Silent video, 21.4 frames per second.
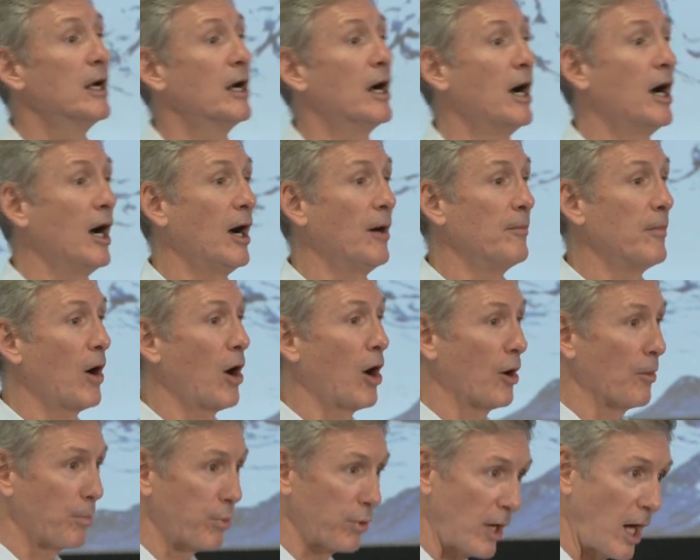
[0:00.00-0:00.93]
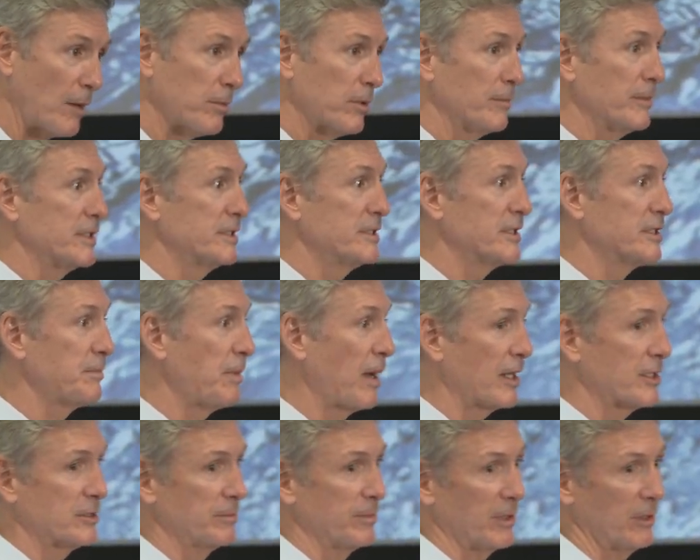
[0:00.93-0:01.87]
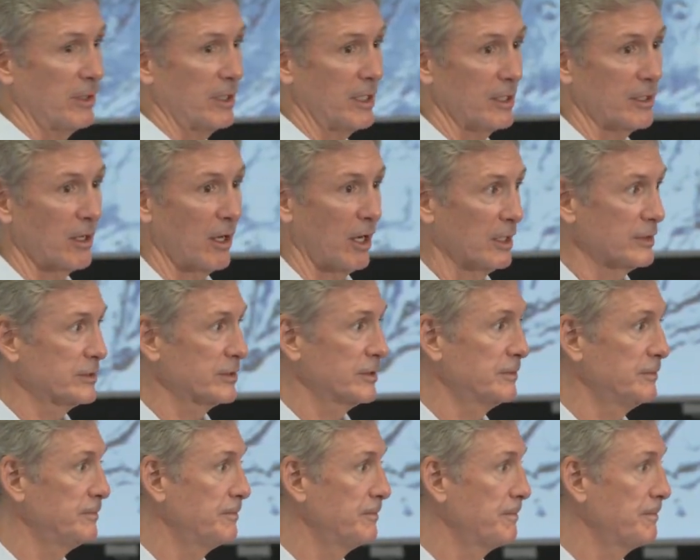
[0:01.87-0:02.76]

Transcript: Um, our problem is dispatchability and cost.